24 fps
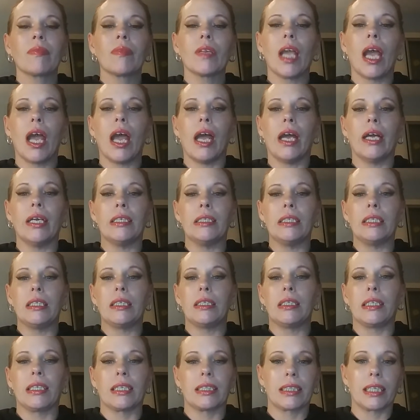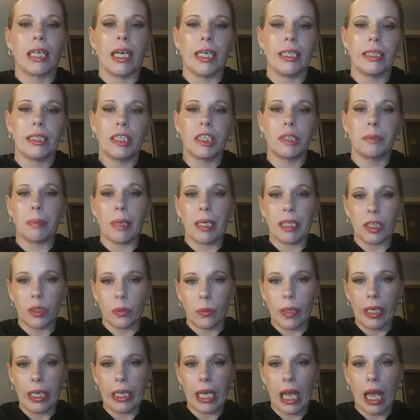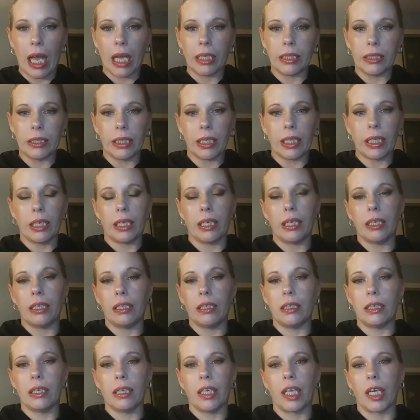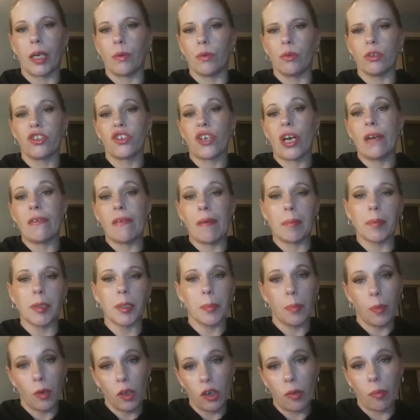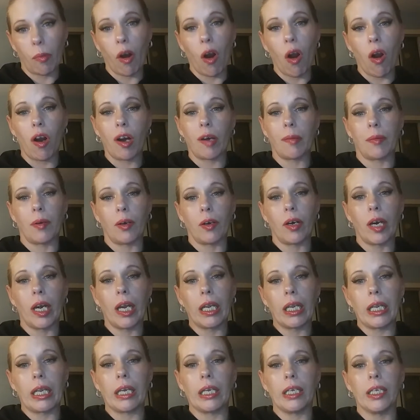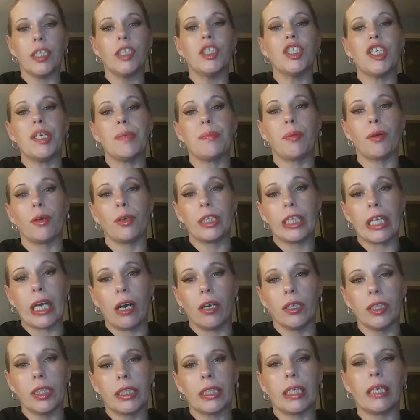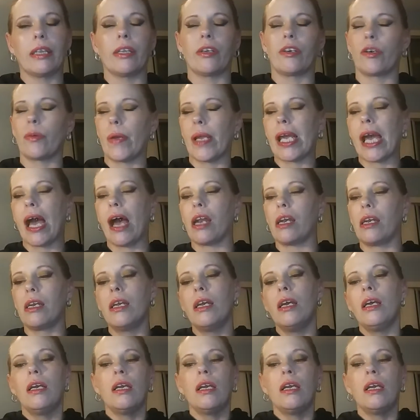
and decide to spend the weekend in, like, we'll drive up to the Baltimore Harbor and get a cheap hotel and stay there the weekend.